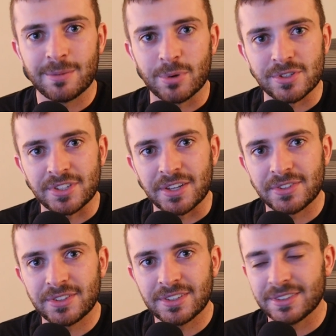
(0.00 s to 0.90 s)

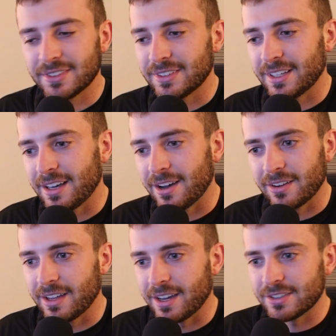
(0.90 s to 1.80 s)
persist oh
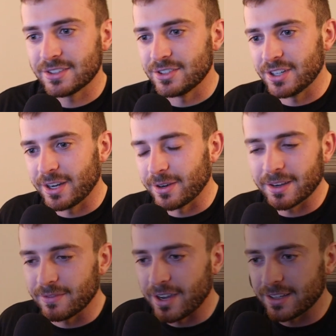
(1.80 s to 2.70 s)
gosh, the generic
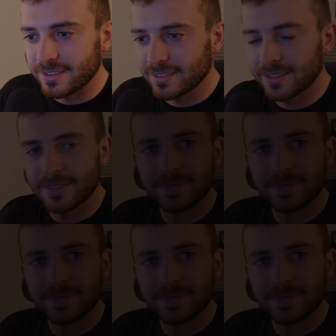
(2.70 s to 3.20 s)
advice.